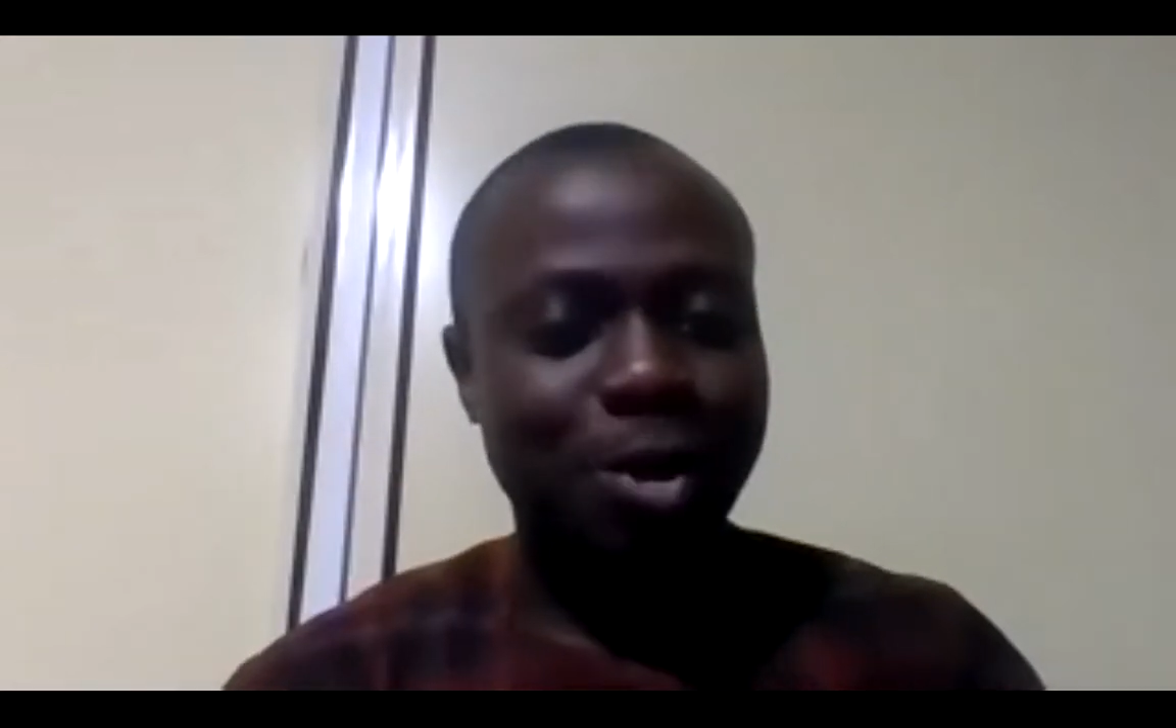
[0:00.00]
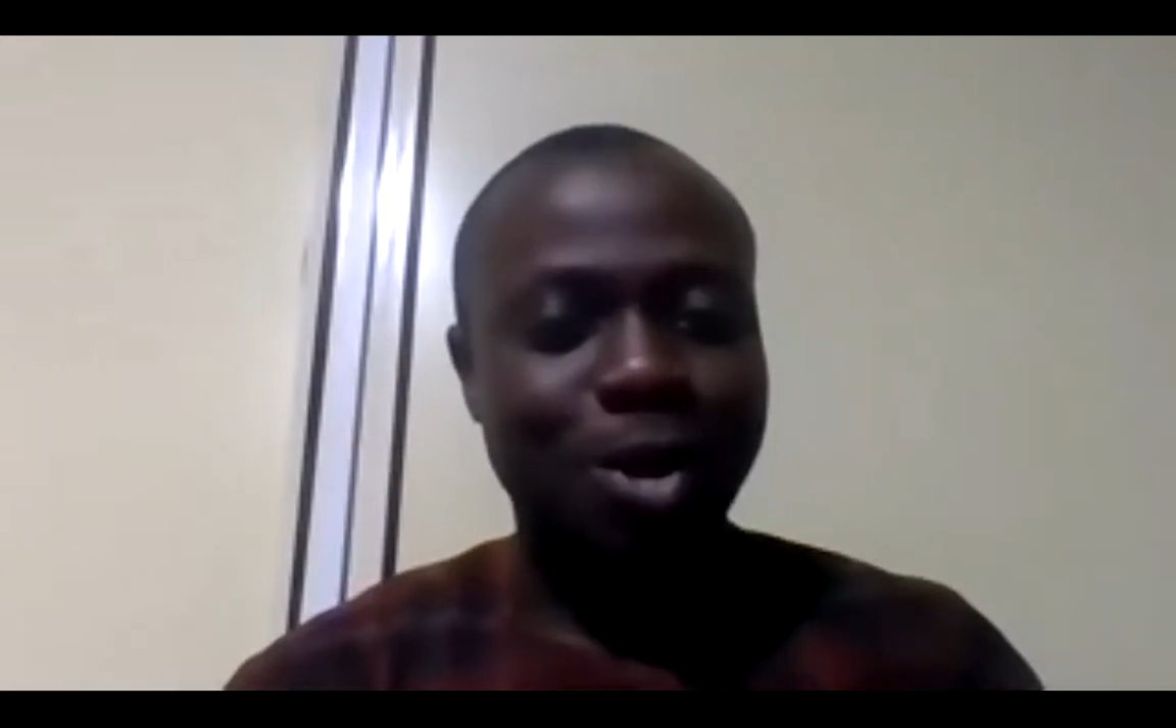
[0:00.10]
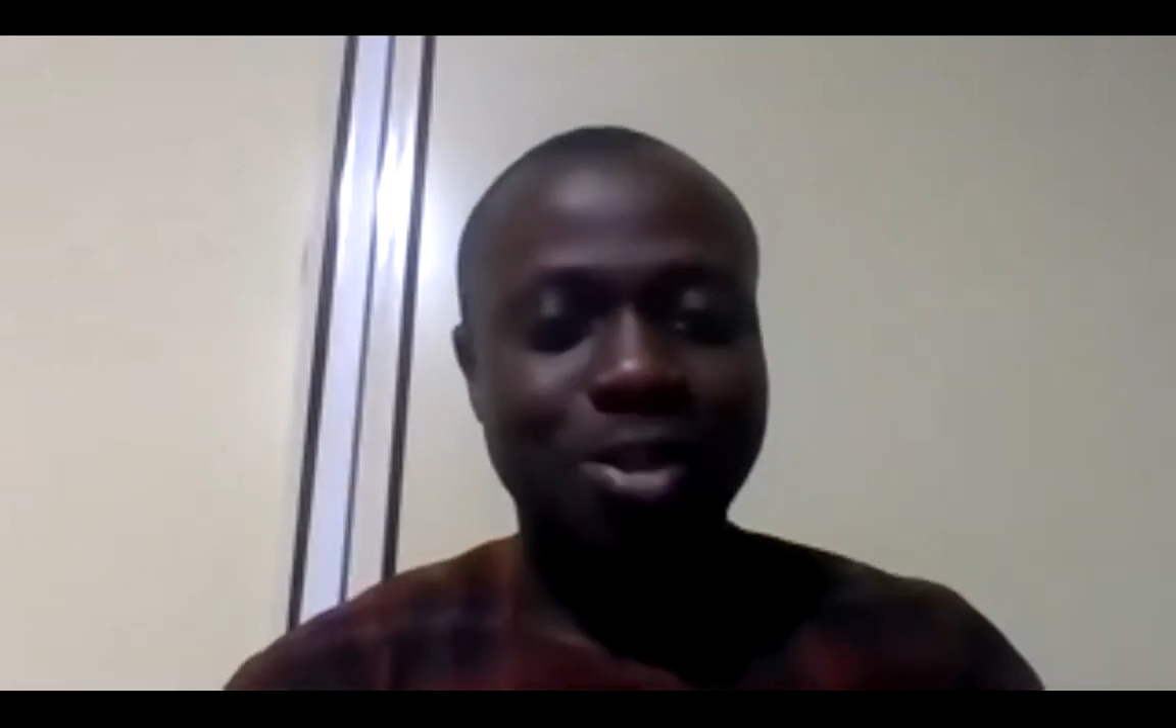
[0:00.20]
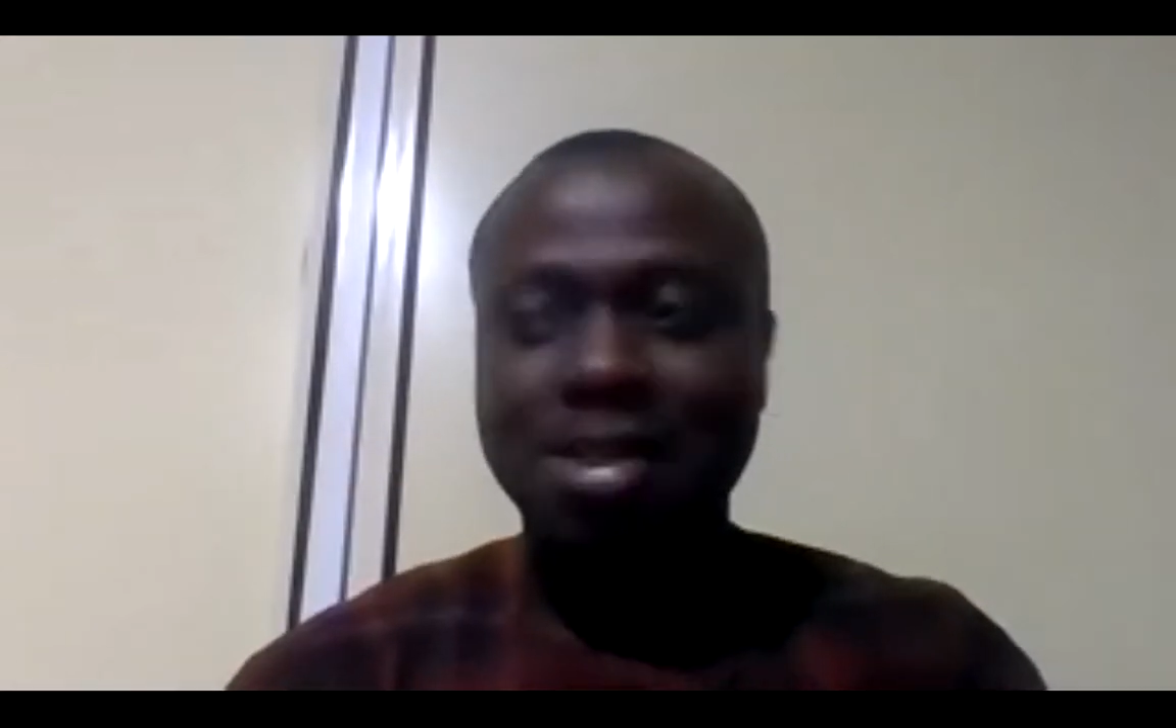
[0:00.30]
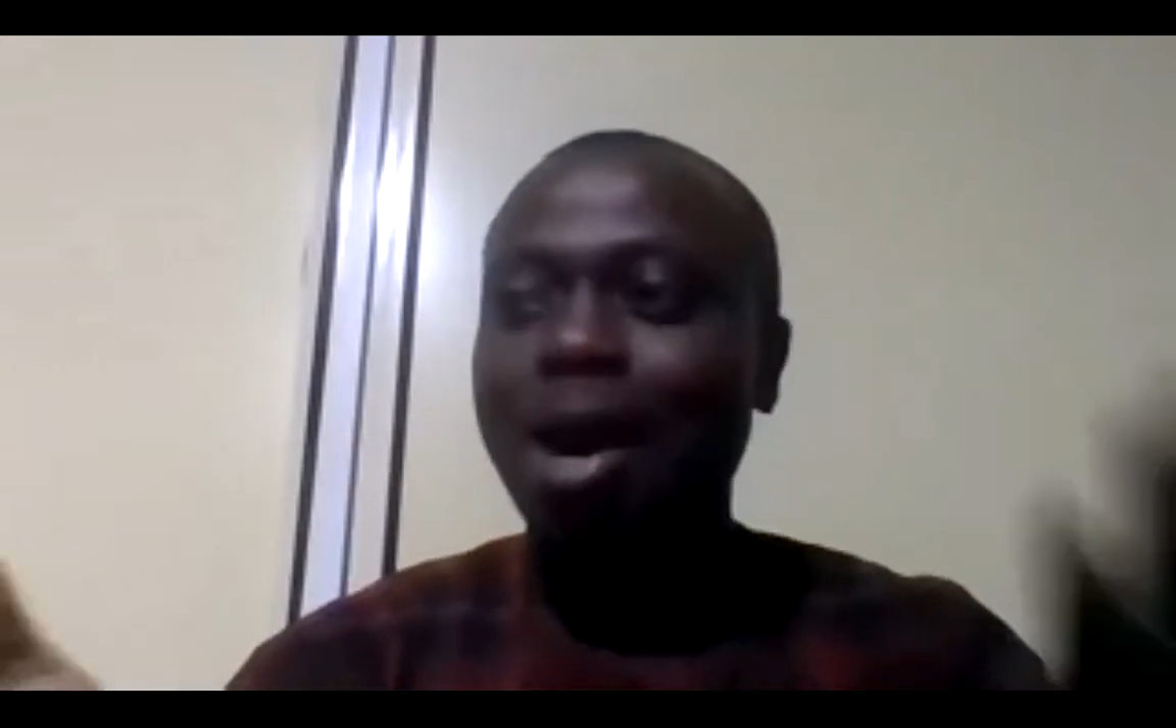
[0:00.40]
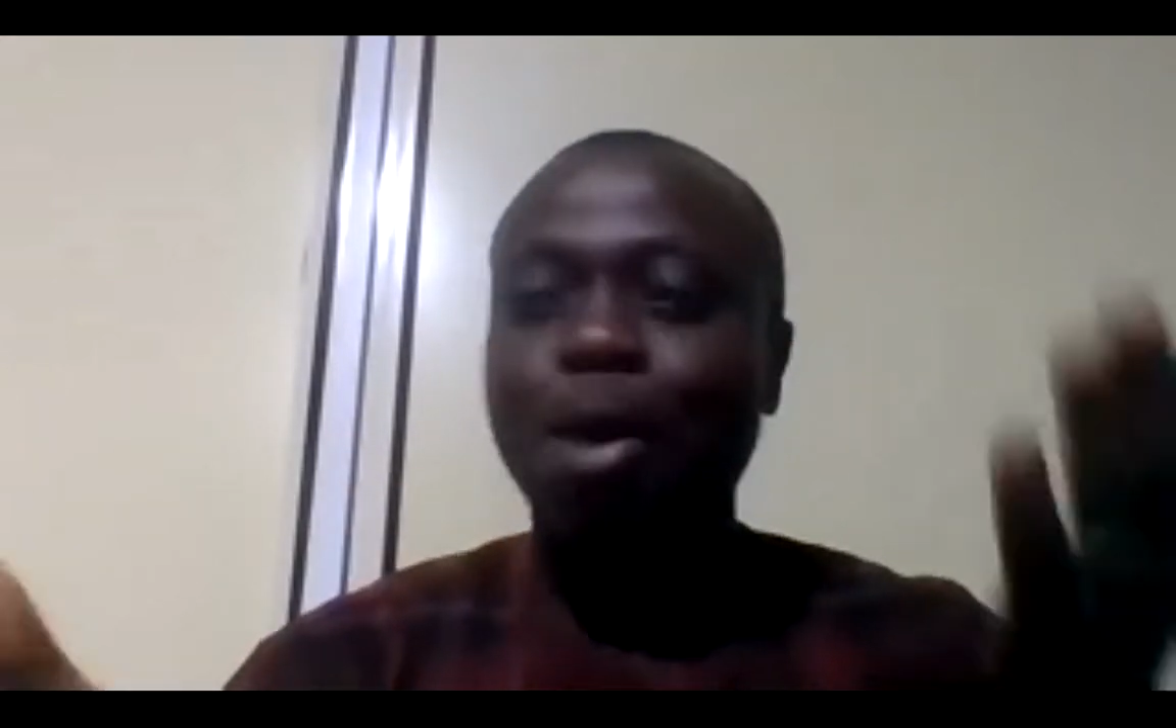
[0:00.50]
because